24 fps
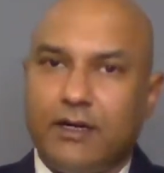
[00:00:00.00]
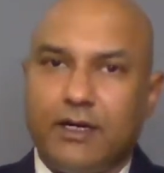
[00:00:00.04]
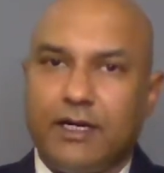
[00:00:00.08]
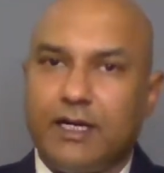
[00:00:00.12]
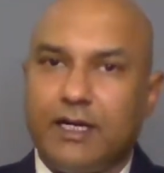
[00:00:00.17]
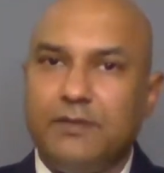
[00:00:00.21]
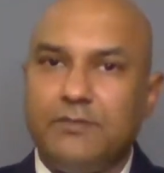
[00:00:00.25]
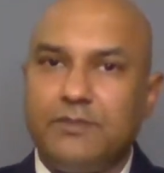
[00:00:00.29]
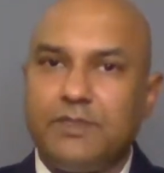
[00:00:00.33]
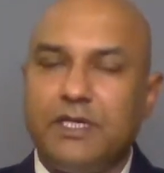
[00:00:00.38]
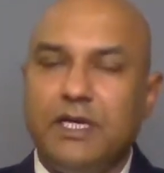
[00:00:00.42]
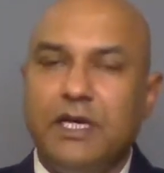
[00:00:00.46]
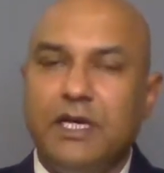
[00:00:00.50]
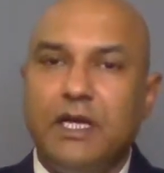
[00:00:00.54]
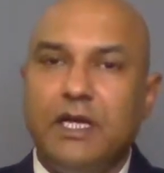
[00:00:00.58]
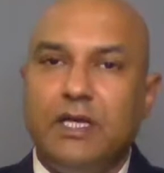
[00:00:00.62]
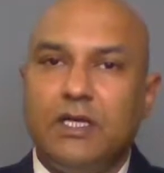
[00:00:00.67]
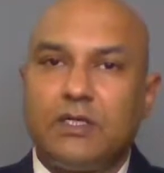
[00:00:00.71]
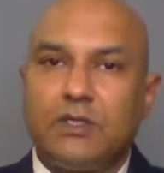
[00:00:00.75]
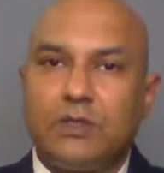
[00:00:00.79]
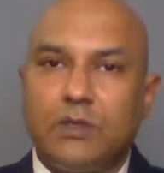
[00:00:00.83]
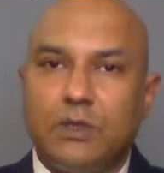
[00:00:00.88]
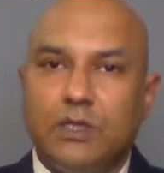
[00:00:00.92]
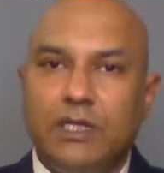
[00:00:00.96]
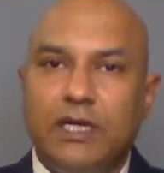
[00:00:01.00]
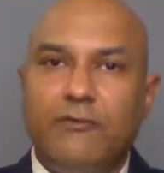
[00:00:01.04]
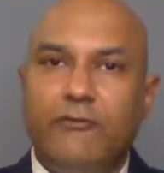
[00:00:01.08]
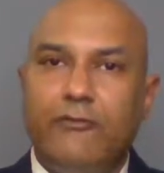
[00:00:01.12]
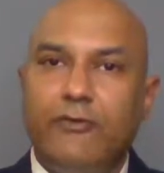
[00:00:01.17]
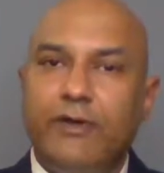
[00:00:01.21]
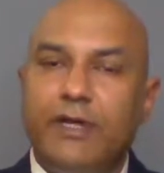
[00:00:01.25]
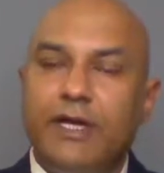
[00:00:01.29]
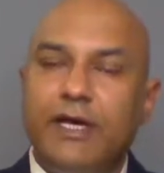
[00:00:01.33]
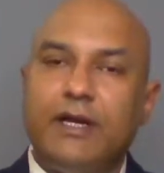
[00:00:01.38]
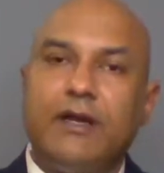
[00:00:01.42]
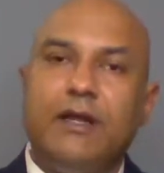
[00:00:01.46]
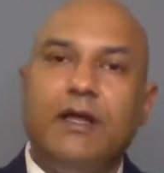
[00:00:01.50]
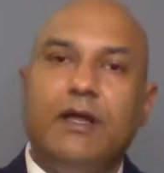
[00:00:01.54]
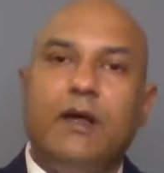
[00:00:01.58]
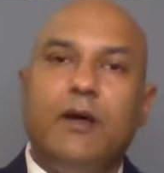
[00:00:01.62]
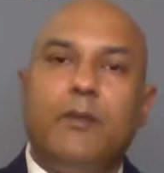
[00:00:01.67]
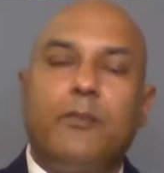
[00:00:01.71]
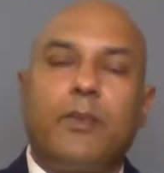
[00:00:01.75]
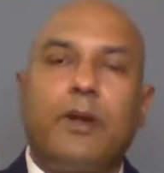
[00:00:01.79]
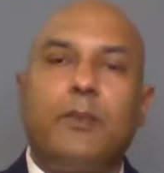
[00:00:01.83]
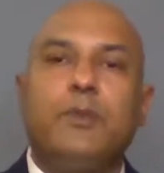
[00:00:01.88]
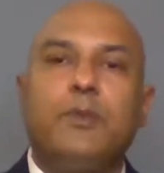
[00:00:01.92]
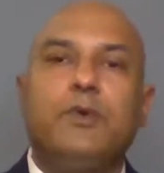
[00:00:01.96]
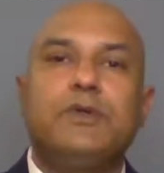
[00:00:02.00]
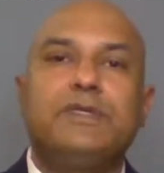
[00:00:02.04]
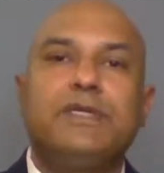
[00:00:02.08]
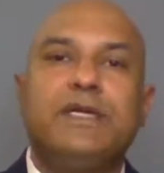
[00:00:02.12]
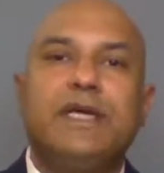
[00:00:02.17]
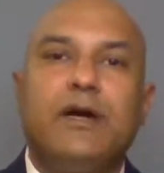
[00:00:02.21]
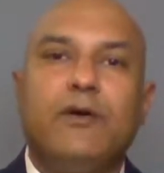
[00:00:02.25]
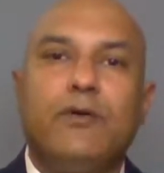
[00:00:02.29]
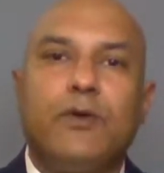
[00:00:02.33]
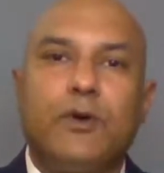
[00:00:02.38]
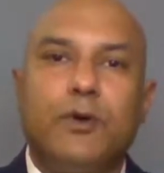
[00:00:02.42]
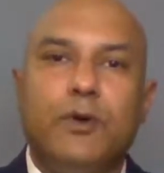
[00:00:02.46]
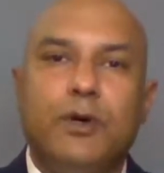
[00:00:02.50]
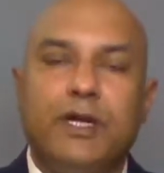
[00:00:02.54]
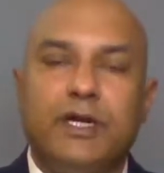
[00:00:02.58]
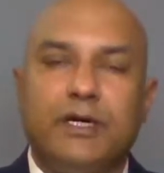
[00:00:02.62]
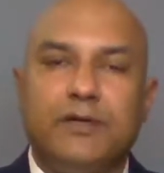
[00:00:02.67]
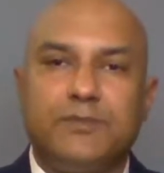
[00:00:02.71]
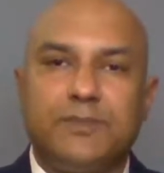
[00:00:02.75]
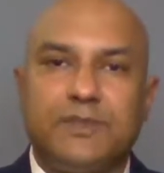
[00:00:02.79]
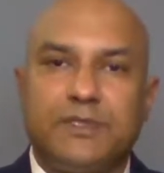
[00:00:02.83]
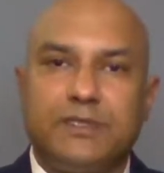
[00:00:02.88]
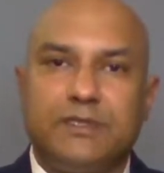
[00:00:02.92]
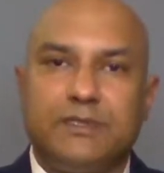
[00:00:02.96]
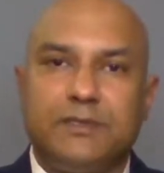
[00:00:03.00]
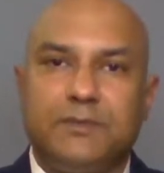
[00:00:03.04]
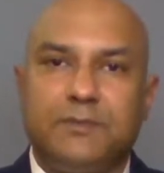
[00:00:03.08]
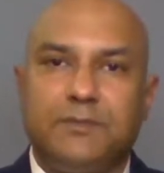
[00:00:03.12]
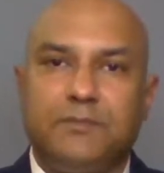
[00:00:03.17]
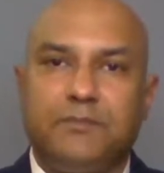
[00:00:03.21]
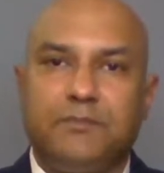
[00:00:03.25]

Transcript: terms, so that we are proposing our own terms.